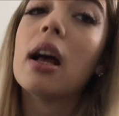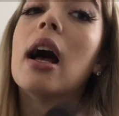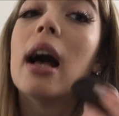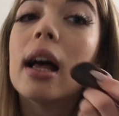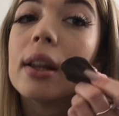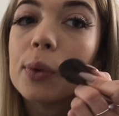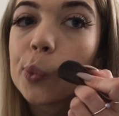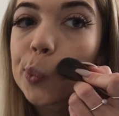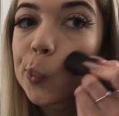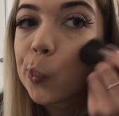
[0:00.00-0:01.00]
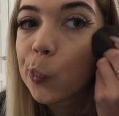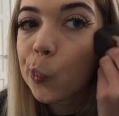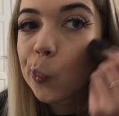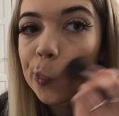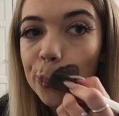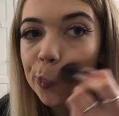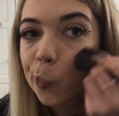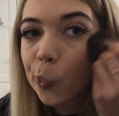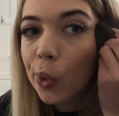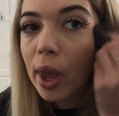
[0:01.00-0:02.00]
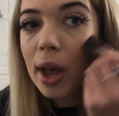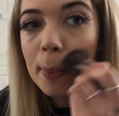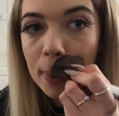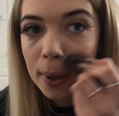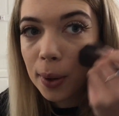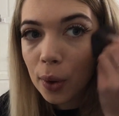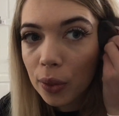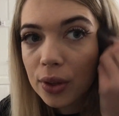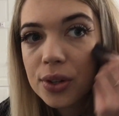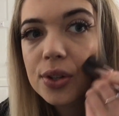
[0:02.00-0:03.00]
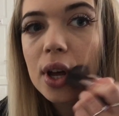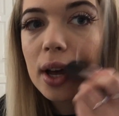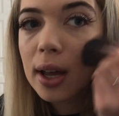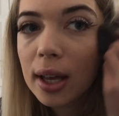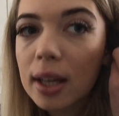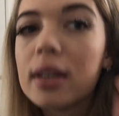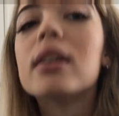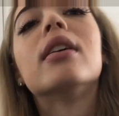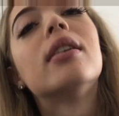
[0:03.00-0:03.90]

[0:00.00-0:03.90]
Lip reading: and I put it on the side.